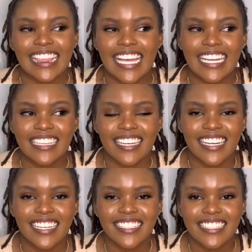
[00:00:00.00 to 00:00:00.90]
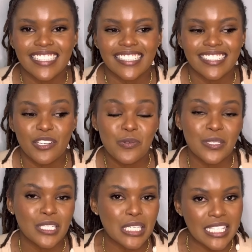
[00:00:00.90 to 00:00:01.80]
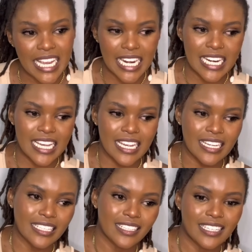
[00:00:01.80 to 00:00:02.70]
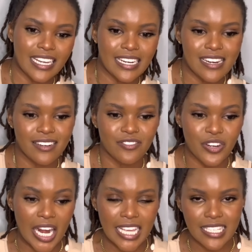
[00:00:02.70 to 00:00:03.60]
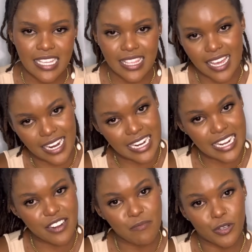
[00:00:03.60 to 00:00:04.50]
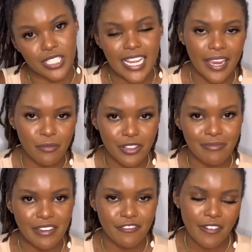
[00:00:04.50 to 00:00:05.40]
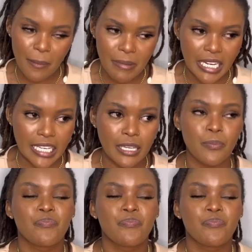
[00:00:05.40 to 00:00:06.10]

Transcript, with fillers: the time that I was understanding and realizing that I need more time with my family.